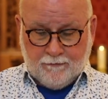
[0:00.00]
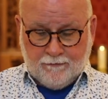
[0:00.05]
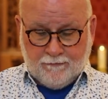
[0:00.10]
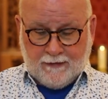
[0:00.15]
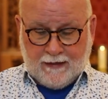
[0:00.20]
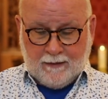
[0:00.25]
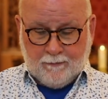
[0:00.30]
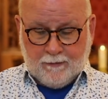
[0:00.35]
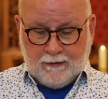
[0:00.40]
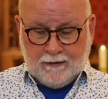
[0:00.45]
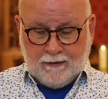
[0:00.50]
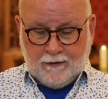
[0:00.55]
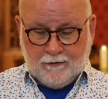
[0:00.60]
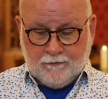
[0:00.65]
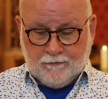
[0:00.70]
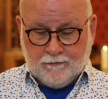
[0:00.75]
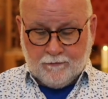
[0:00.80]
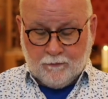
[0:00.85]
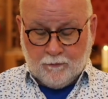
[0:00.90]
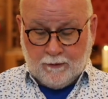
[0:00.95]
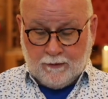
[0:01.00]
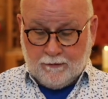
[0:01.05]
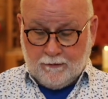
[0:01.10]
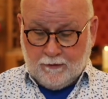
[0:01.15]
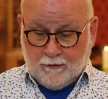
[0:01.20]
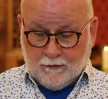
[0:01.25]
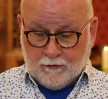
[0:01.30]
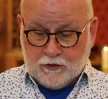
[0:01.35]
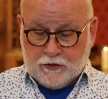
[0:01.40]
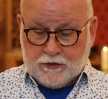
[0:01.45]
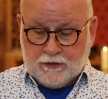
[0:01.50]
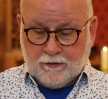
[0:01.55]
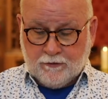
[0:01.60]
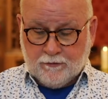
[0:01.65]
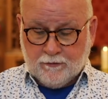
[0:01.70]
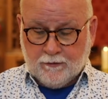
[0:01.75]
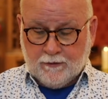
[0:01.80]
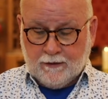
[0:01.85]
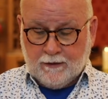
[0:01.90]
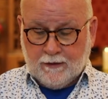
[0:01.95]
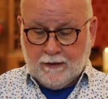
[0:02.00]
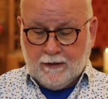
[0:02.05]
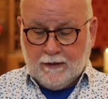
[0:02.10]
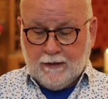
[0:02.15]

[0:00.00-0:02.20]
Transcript: families with young children,